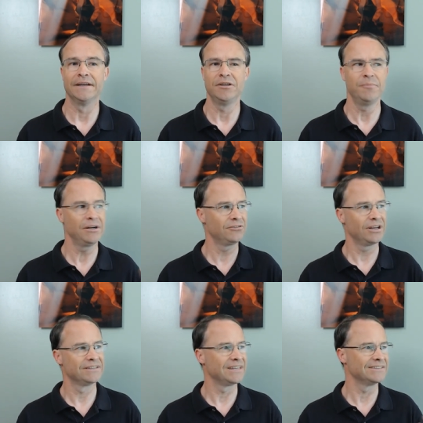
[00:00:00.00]
you might try
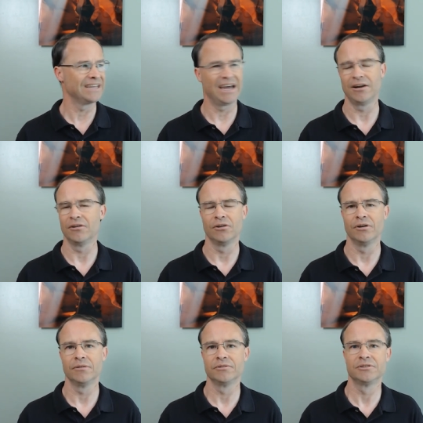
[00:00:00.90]
this outside, although
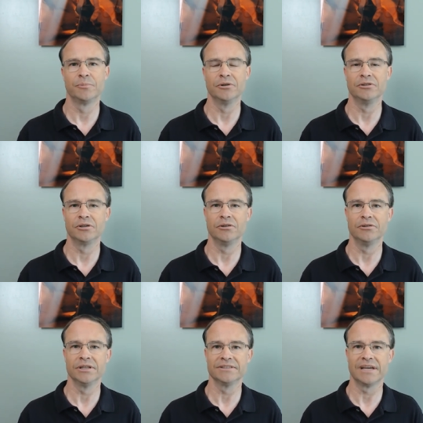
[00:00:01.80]
I suppose you could do
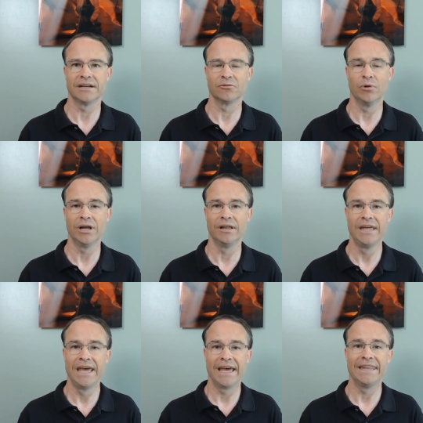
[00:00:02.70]
it inside as well.
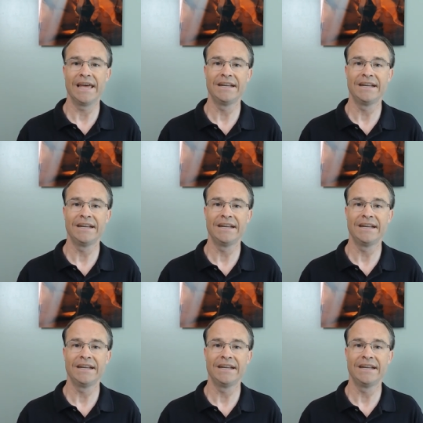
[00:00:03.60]
And that